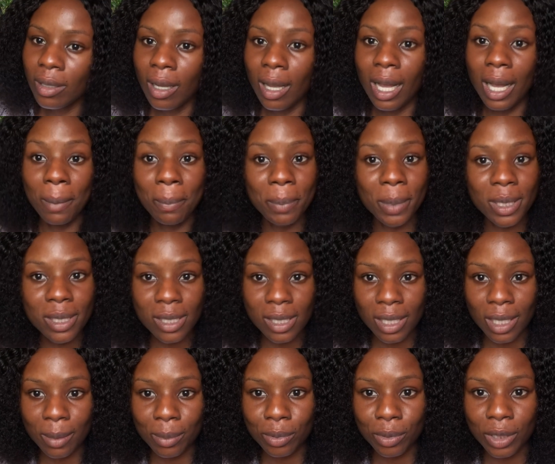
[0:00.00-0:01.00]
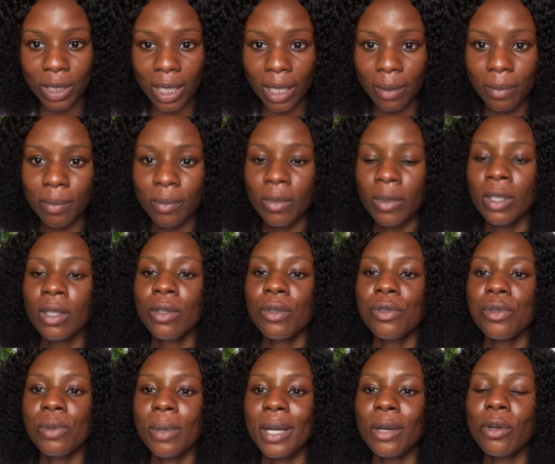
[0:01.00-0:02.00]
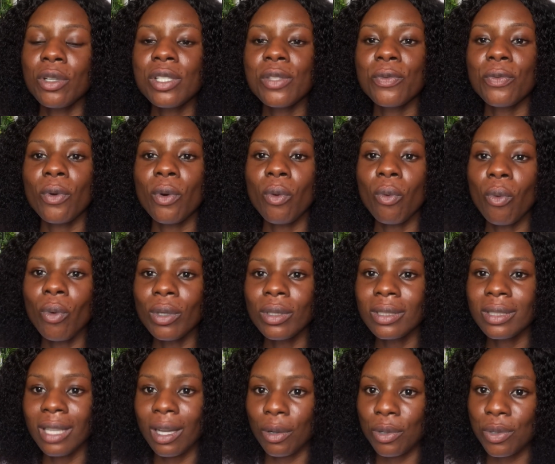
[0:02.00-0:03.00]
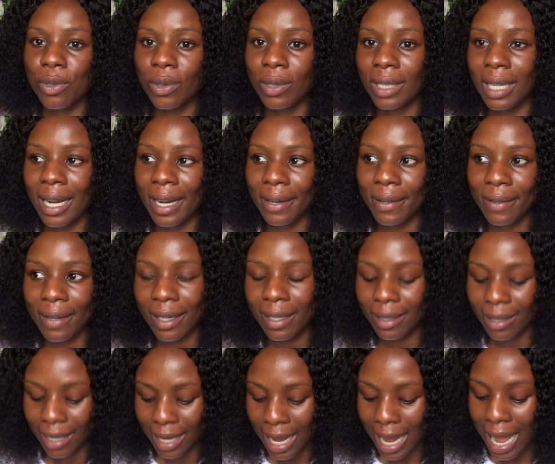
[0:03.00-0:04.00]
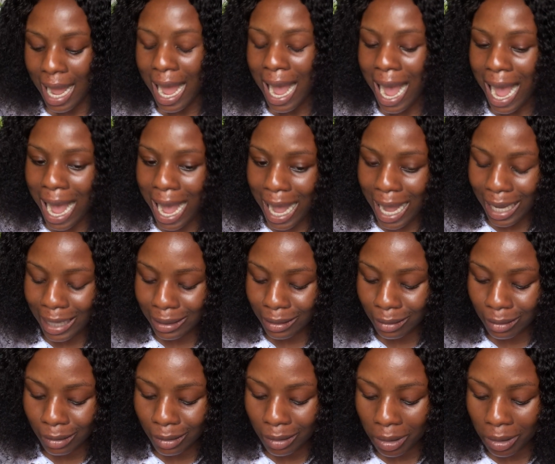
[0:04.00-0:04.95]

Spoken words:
I'm based in Abuja, so I got it for 1,000 naira, and